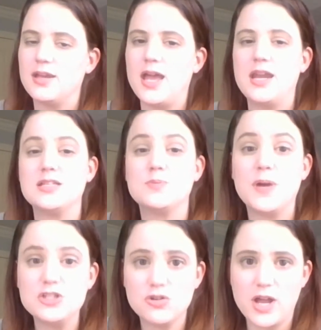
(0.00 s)
And a
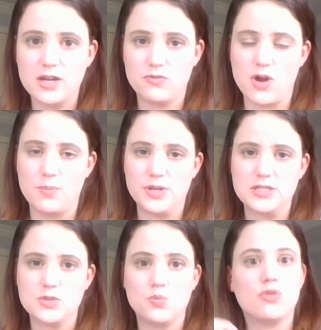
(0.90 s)
special kind of
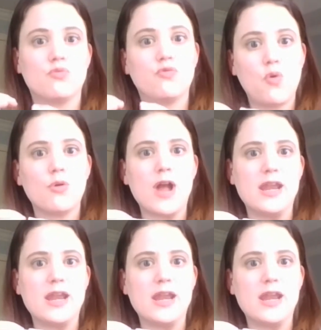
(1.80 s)
rhombus with four right